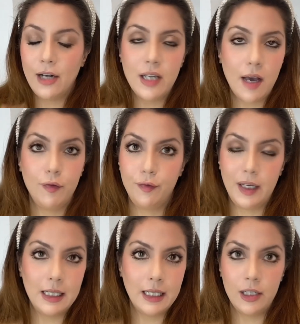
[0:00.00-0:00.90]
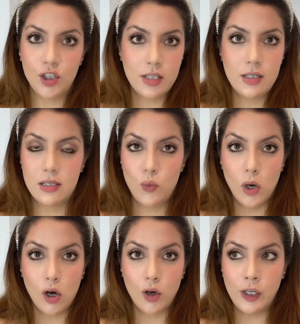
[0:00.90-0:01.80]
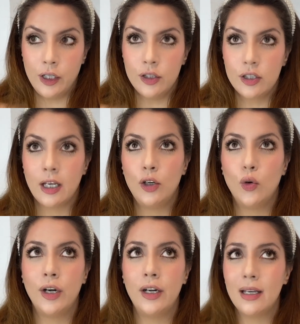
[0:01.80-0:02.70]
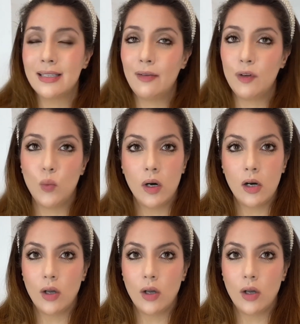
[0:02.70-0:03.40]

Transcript: I feel it just doesn't work on Indian skin tone. It doesn't even work on